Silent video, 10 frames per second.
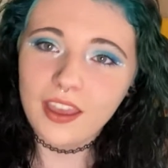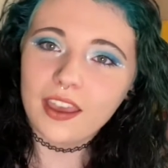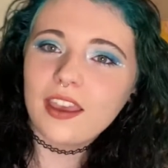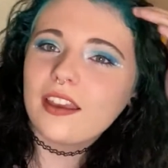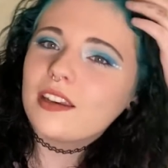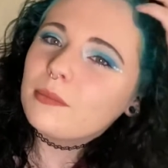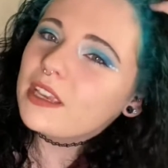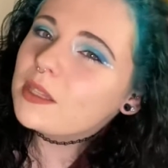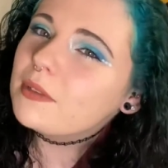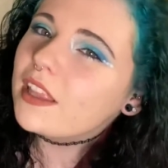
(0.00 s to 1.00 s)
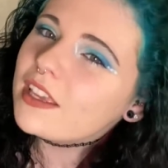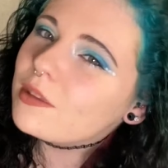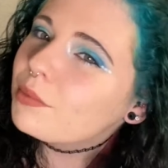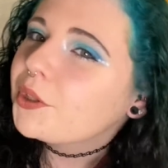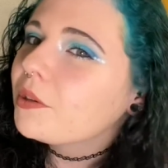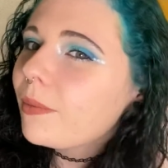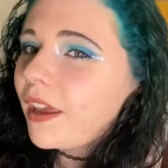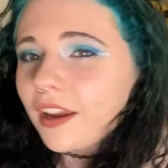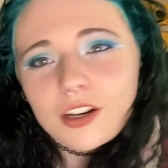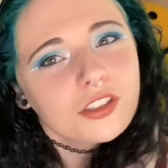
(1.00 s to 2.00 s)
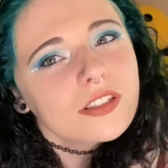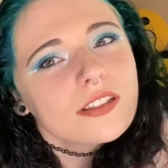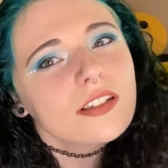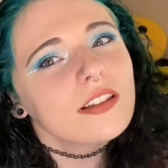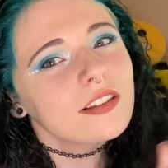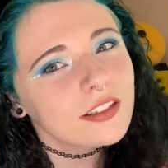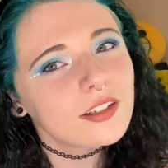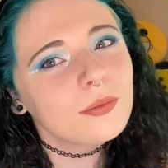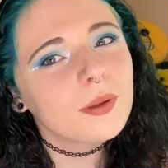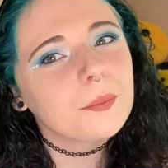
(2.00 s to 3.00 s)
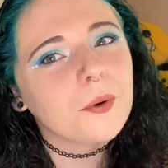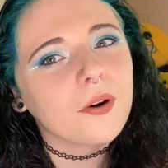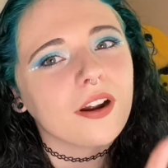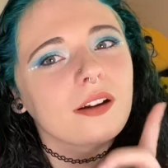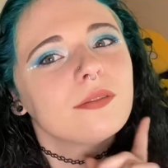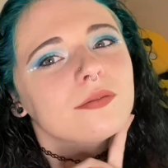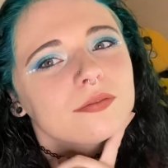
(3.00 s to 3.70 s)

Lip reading: And it makes me like the blue in my hair just a little bit more